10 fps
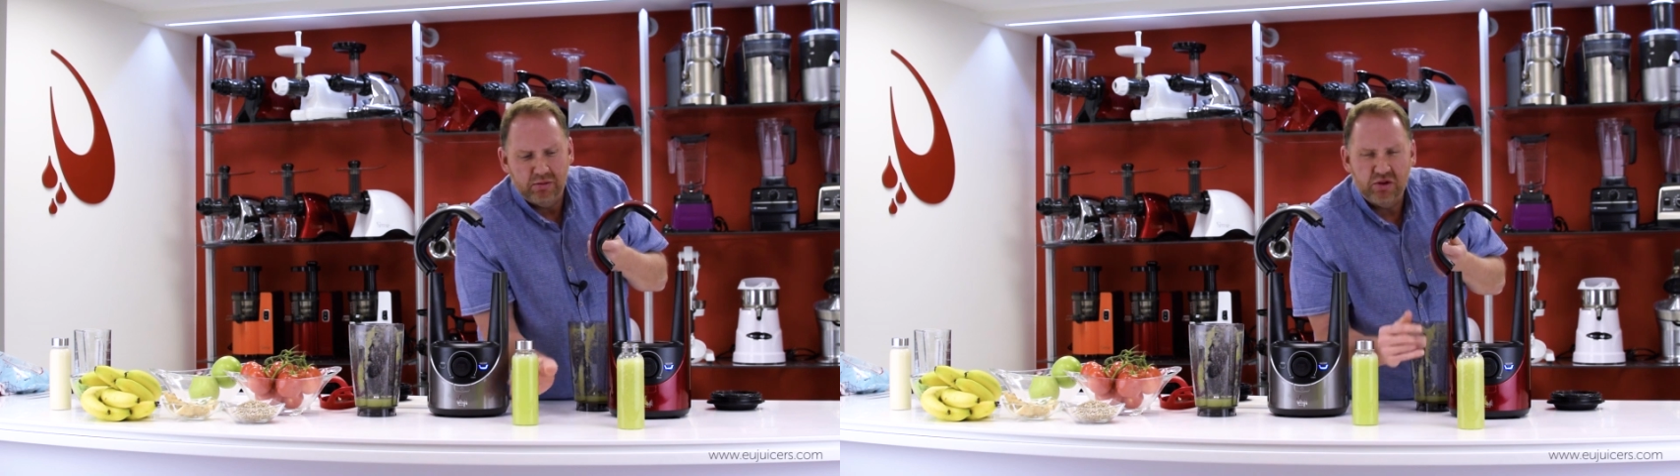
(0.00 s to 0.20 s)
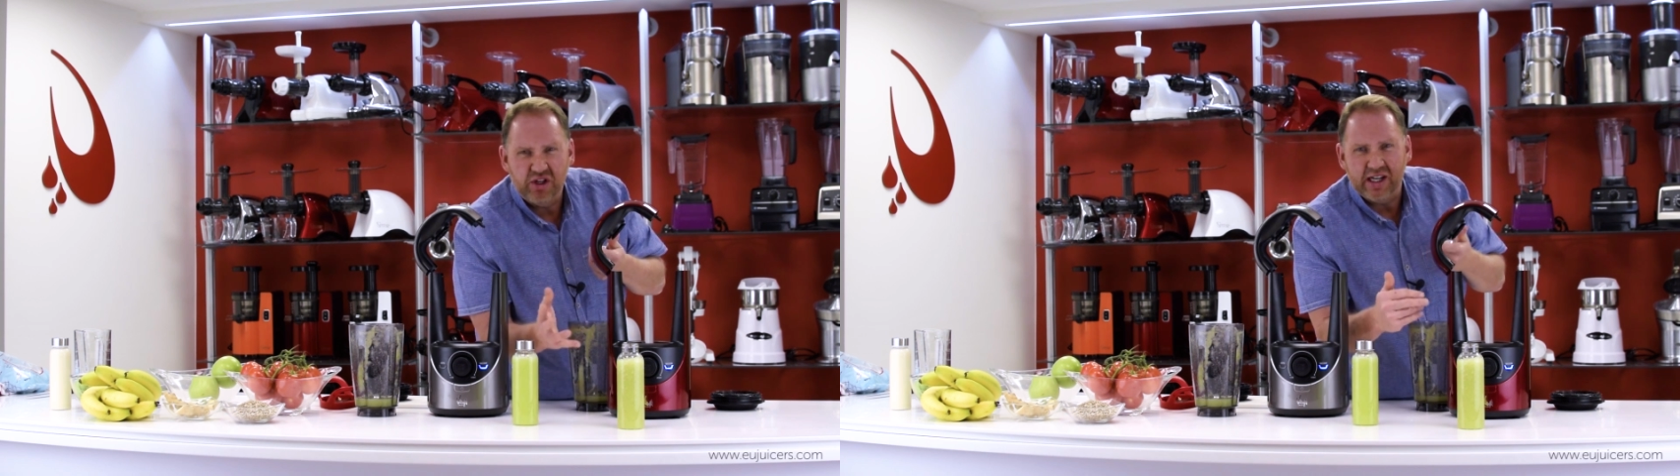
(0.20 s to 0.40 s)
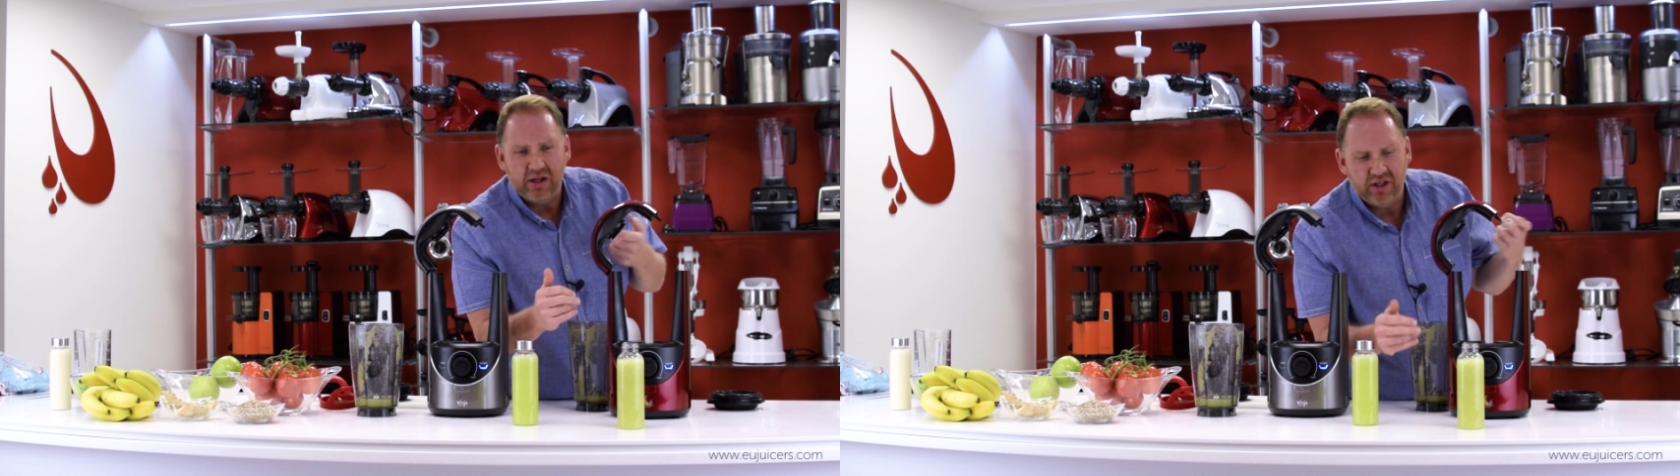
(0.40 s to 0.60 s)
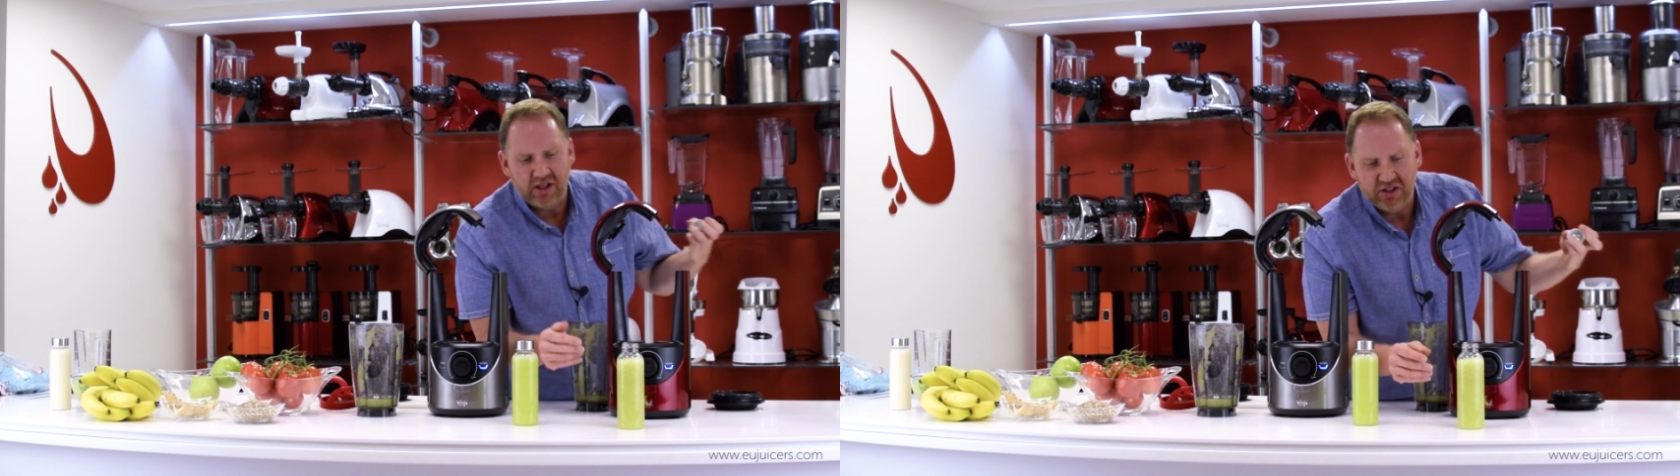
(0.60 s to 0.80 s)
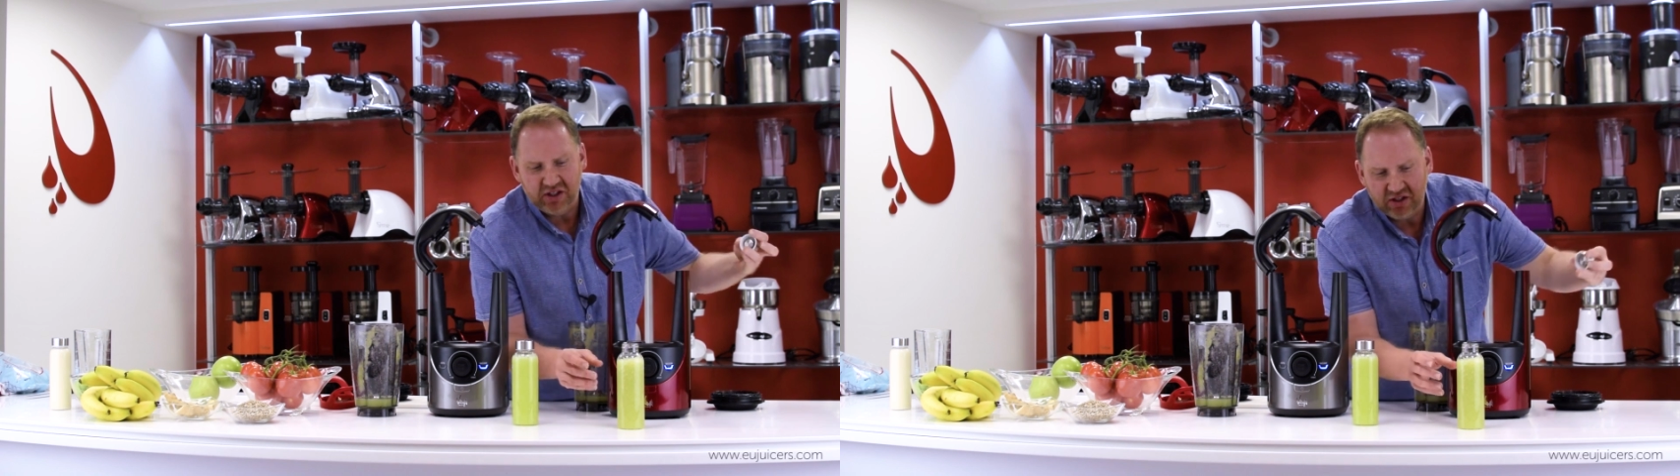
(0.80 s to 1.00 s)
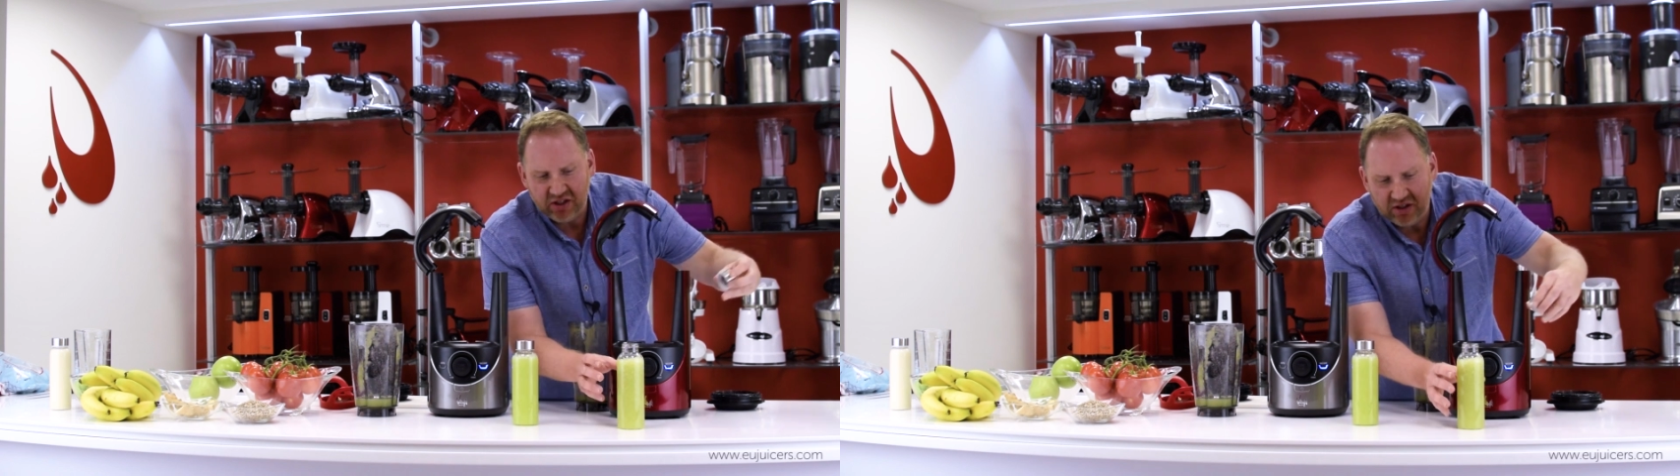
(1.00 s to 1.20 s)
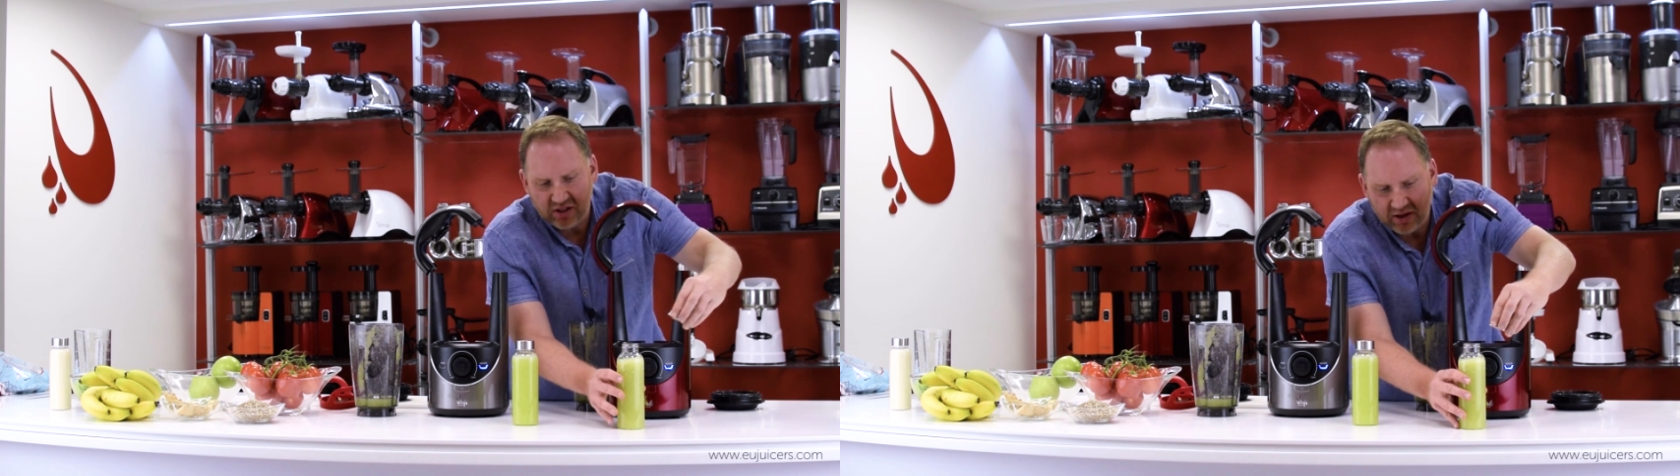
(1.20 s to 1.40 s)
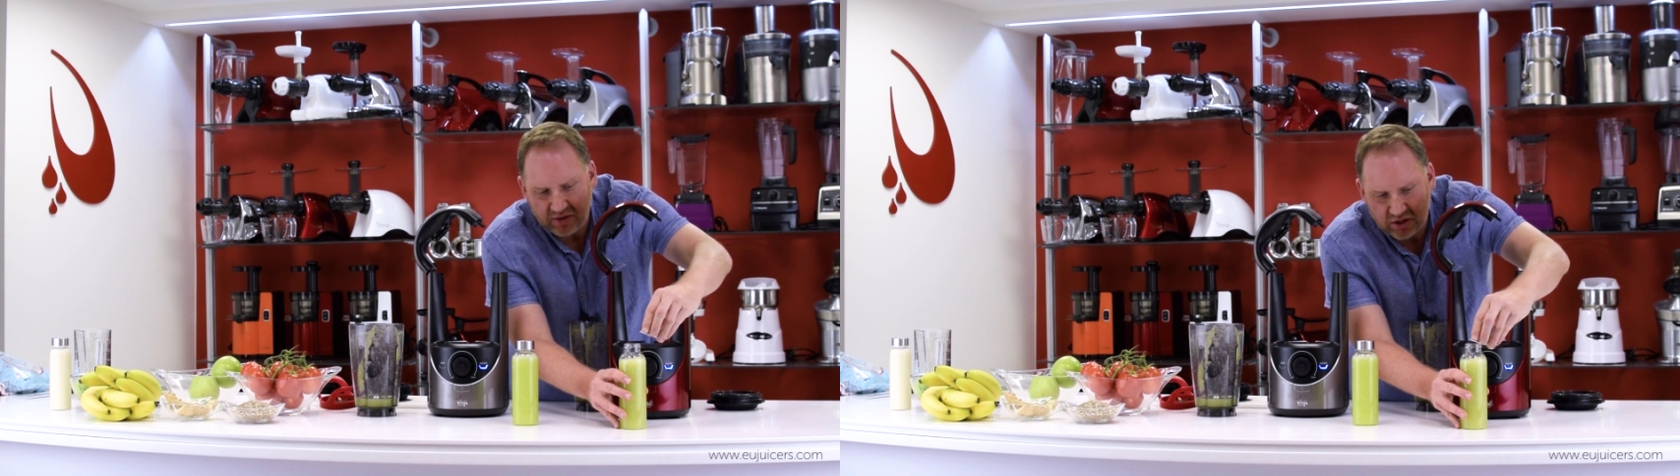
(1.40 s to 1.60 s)
check out the
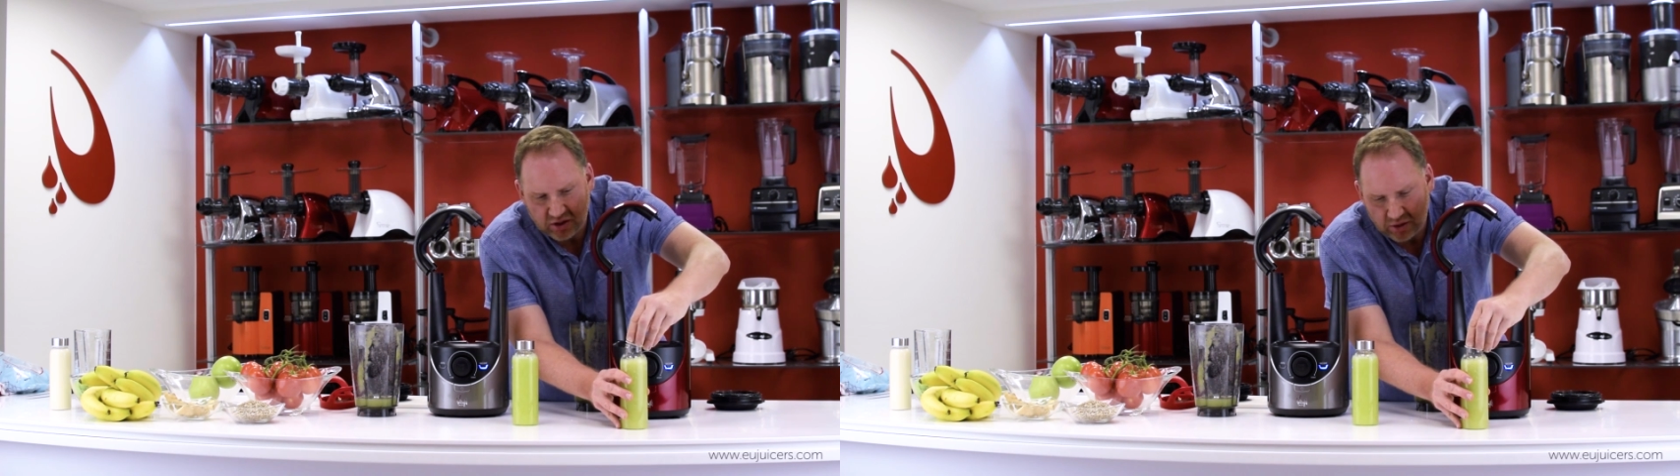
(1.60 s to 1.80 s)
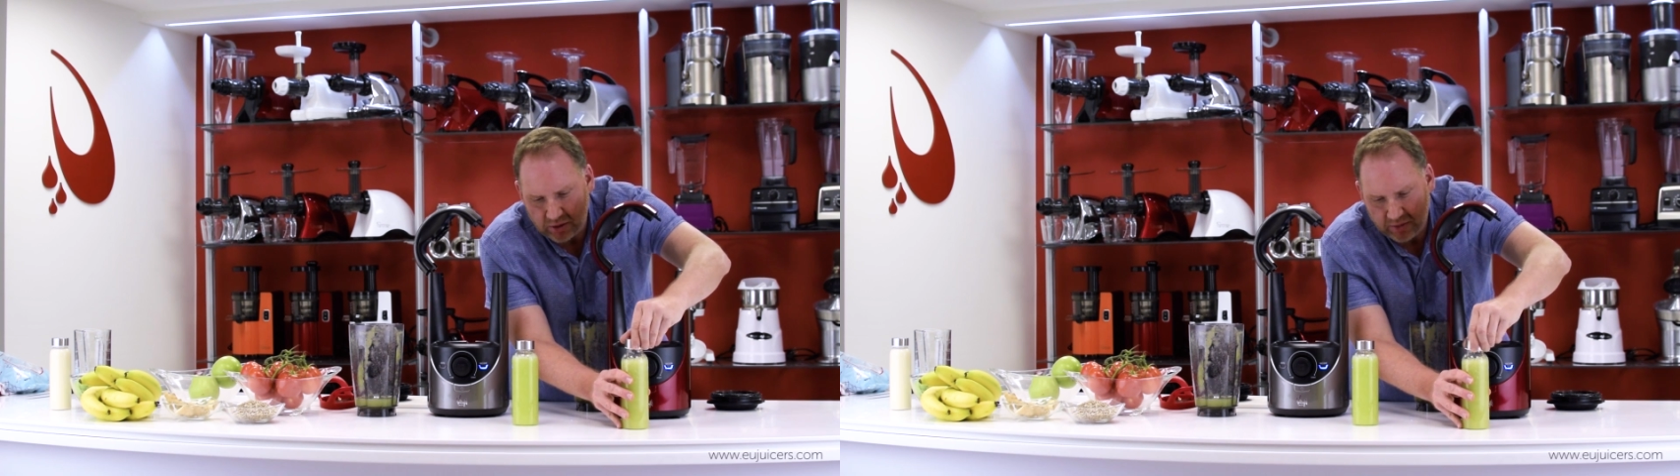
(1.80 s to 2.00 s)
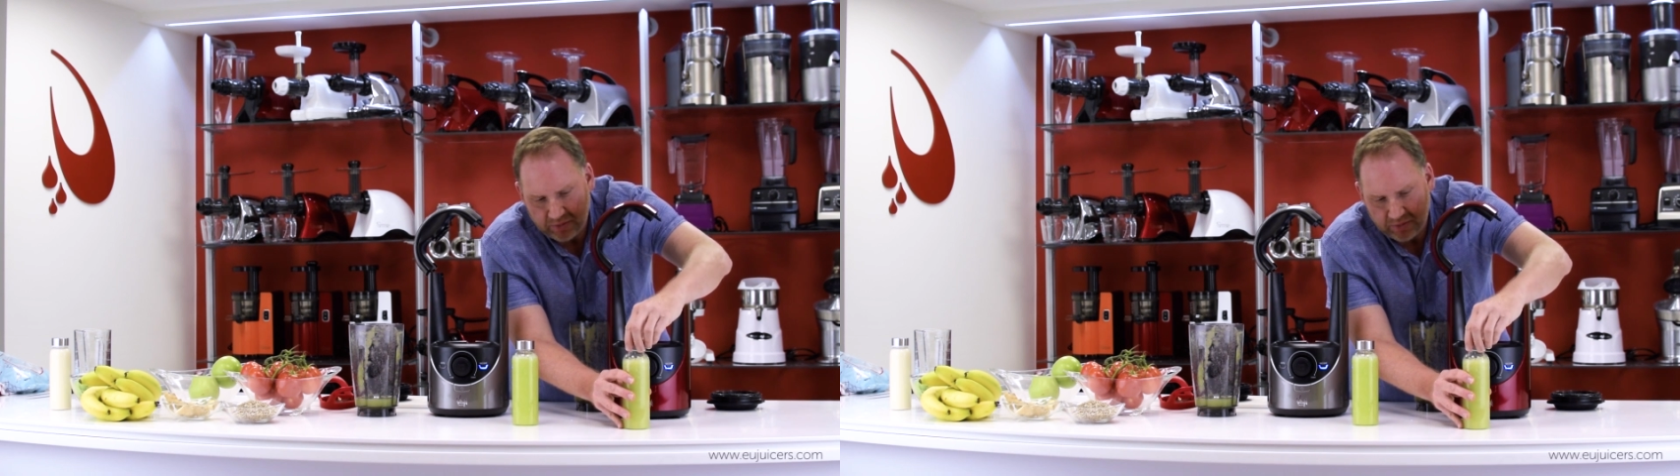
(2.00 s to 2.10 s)
consistency of the two.